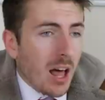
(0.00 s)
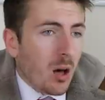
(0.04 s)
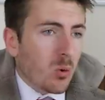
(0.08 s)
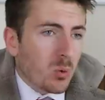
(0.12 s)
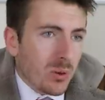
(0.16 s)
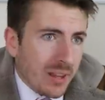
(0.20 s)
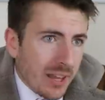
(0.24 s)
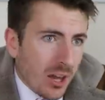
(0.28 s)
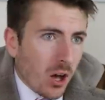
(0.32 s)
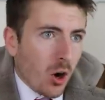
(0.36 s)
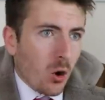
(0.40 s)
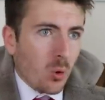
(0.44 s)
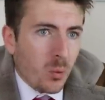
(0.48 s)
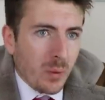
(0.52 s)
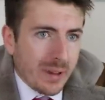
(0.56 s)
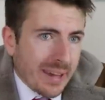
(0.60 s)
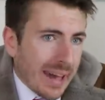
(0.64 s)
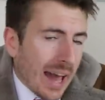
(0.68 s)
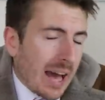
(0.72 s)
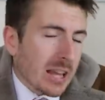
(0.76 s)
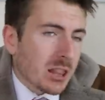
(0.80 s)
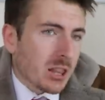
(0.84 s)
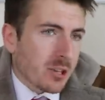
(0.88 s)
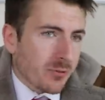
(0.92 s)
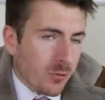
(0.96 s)
Now, Leo, we
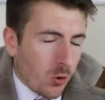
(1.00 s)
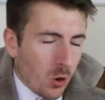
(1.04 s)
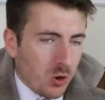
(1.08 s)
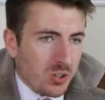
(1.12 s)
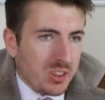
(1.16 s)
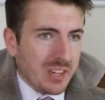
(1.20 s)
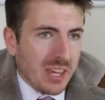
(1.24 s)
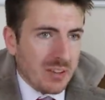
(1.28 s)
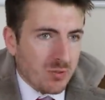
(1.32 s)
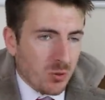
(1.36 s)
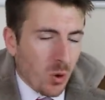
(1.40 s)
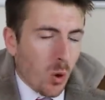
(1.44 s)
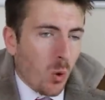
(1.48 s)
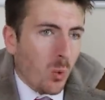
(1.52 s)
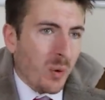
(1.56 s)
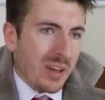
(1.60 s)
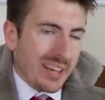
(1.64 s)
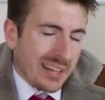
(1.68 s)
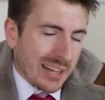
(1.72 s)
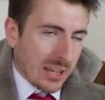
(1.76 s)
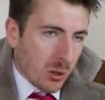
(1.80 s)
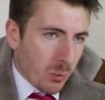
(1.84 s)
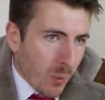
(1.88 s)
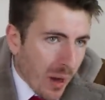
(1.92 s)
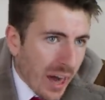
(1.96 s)
can't afford to give you a
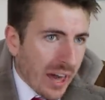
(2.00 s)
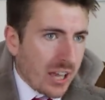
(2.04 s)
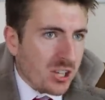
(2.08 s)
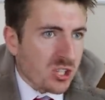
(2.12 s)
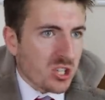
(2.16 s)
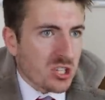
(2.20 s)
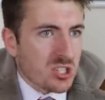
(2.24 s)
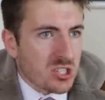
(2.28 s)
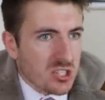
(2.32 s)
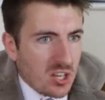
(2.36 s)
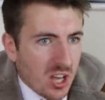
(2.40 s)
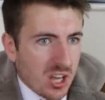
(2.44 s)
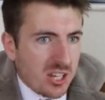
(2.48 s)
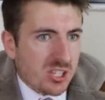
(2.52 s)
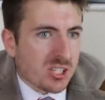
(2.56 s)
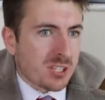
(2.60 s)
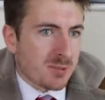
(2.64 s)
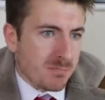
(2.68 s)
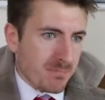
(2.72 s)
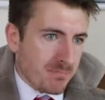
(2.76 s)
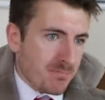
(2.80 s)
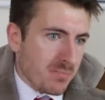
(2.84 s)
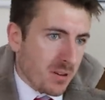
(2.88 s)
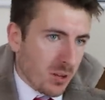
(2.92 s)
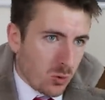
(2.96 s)
weekly wage as
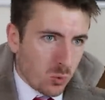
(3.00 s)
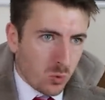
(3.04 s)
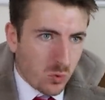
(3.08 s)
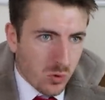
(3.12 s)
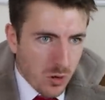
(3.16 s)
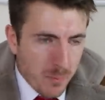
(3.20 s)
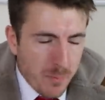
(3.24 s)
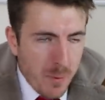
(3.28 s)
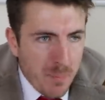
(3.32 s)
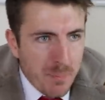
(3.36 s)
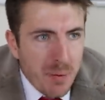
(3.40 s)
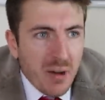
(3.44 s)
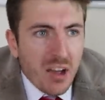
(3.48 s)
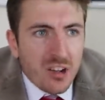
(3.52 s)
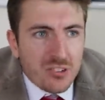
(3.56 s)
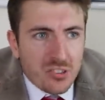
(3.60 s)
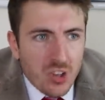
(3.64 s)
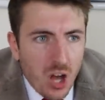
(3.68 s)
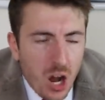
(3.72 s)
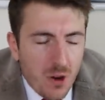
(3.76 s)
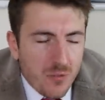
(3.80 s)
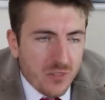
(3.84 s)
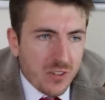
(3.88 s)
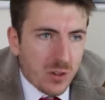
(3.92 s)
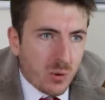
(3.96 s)
such, but we're prepared
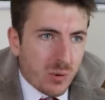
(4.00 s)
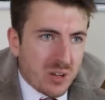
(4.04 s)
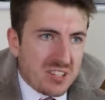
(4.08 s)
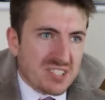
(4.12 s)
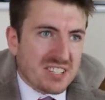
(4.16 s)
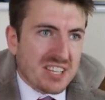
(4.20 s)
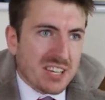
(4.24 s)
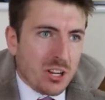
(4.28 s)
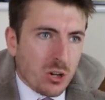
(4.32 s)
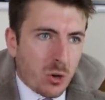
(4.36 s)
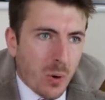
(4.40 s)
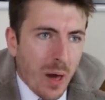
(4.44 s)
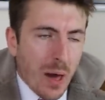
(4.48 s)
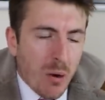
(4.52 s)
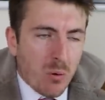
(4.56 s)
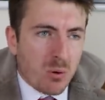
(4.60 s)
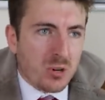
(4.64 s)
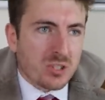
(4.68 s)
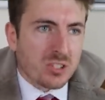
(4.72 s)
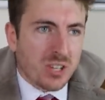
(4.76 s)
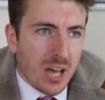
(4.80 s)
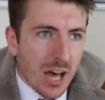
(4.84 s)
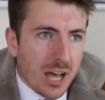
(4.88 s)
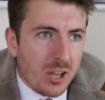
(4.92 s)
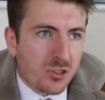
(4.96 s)
to offer you a zero
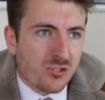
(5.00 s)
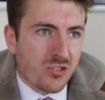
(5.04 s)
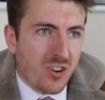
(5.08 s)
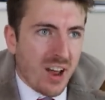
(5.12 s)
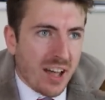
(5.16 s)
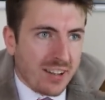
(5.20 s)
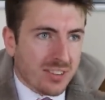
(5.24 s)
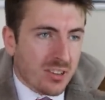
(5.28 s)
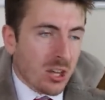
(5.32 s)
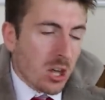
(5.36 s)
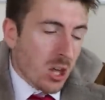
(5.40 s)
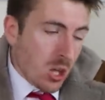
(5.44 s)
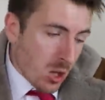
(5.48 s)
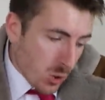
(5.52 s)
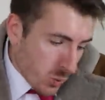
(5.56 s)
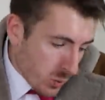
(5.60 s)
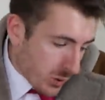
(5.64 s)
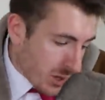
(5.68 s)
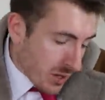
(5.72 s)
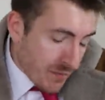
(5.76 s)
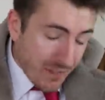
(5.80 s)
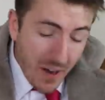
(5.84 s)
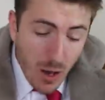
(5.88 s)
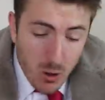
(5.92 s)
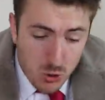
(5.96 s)
hours contract
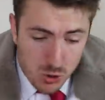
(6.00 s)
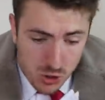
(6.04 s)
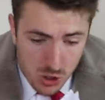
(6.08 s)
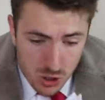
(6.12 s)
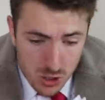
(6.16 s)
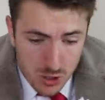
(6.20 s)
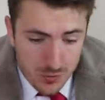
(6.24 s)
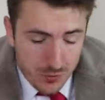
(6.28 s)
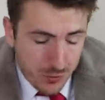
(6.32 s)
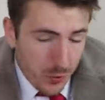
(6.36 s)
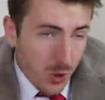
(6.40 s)
with a voucher